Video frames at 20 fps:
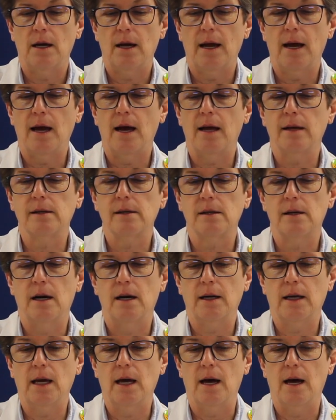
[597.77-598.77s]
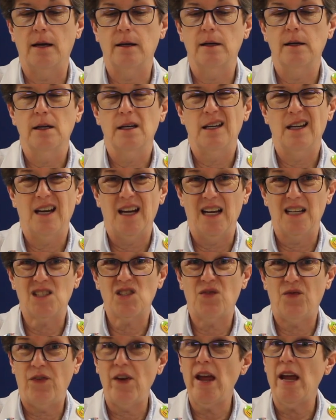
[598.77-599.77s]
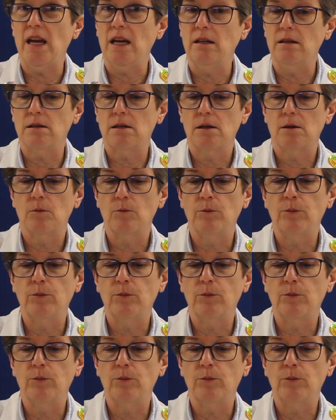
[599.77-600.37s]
And again, it's faint,